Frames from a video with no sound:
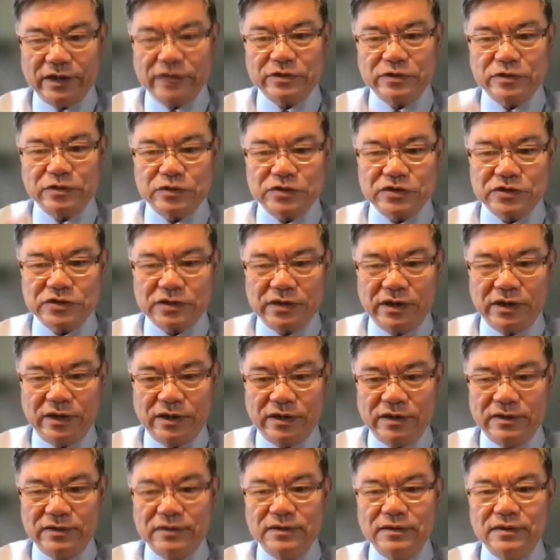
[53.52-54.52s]
have to
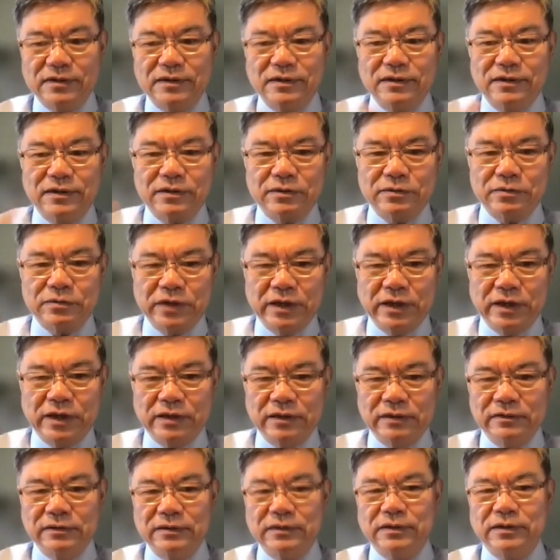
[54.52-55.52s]
scan
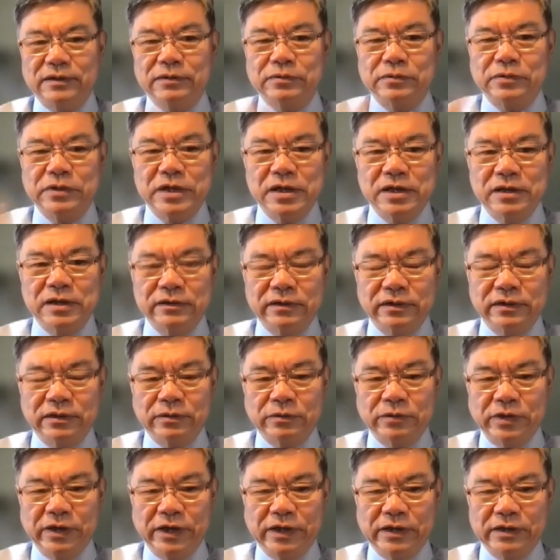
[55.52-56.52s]
around, around,
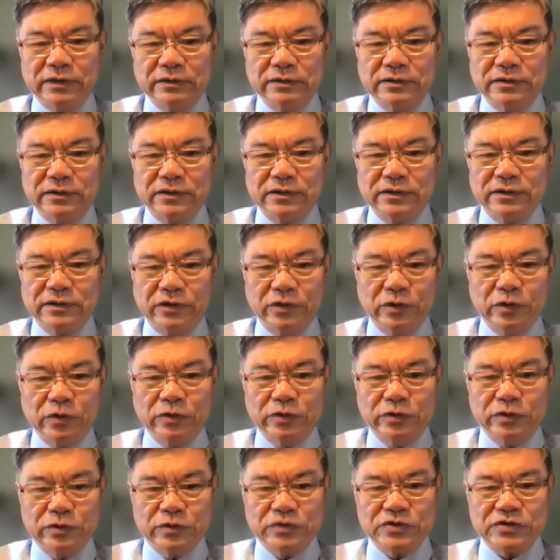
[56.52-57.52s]
around
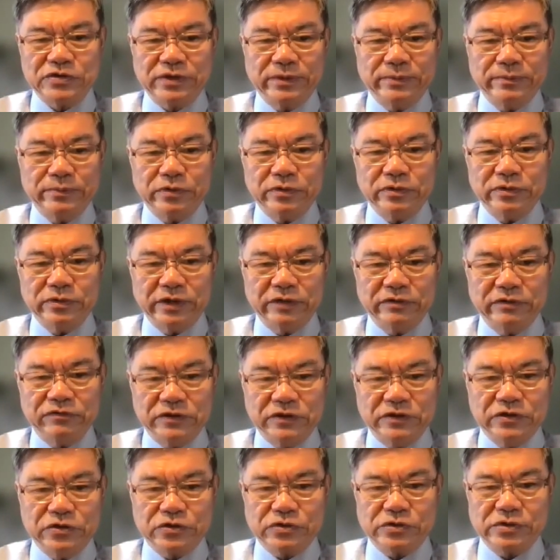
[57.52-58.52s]
in order to sample
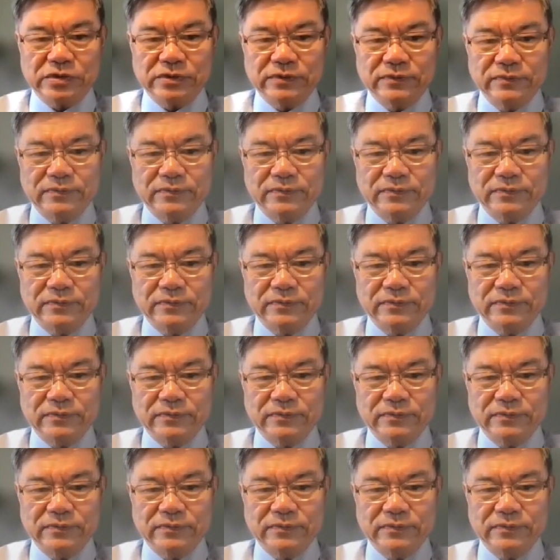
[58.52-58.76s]
that feature.